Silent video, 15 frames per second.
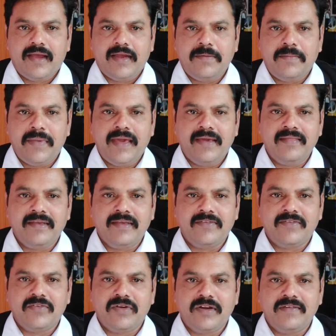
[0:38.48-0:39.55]
and make the
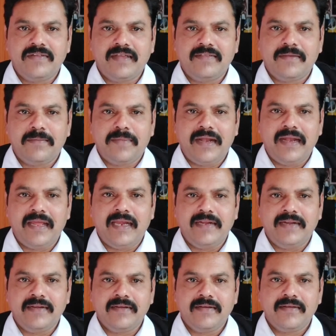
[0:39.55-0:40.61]
students as a
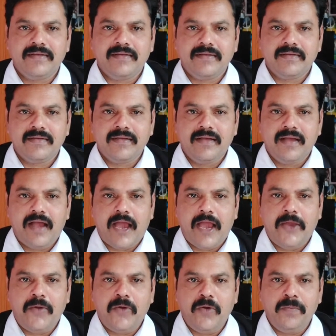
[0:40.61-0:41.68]
brilliant. I
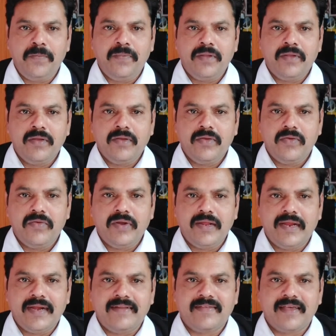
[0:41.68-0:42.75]
hope you will
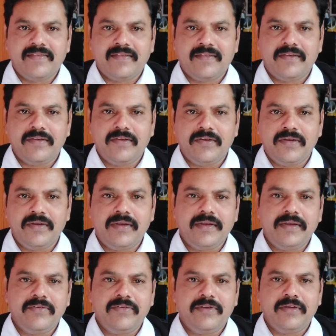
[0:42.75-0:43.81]
get success in
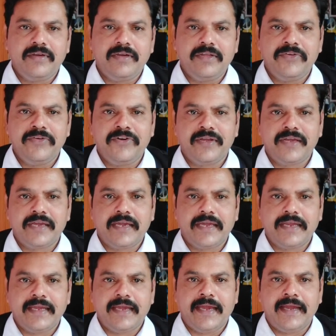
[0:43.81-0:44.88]
your
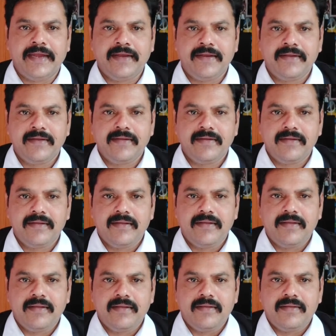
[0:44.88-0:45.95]
career.
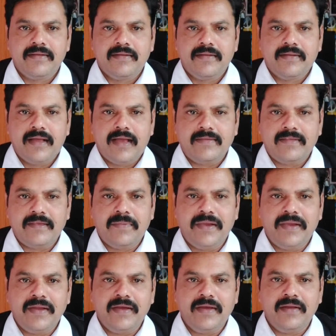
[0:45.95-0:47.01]
As a
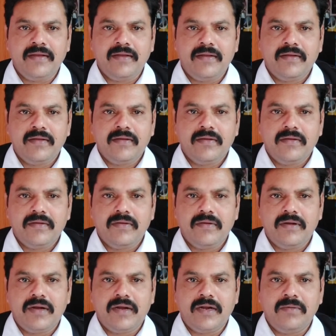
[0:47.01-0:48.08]
beginner, you
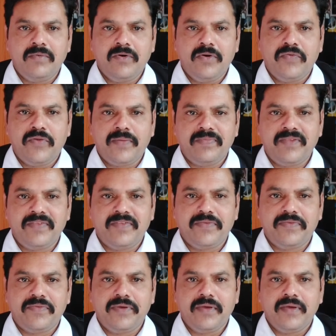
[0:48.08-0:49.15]
learn more from these
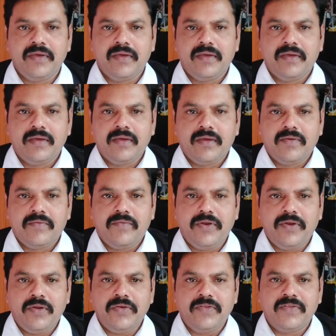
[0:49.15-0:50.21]

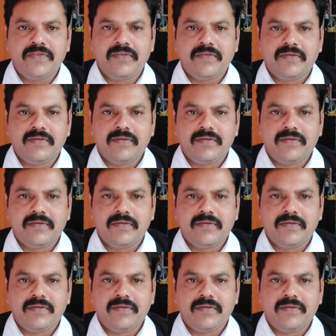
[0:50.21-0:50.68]
videos.